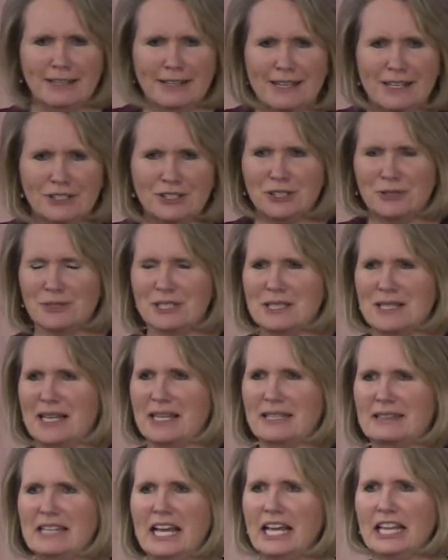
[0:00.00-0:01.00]
and she was
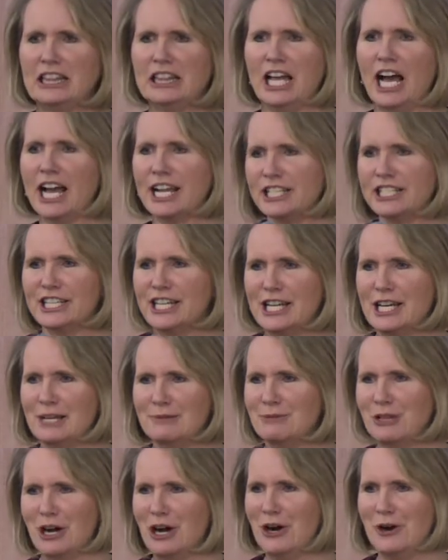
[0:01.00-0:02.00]
like, They lied to
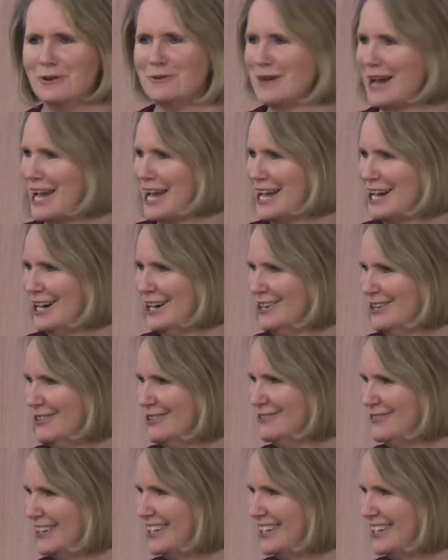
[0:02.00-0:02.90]
him the whole way home.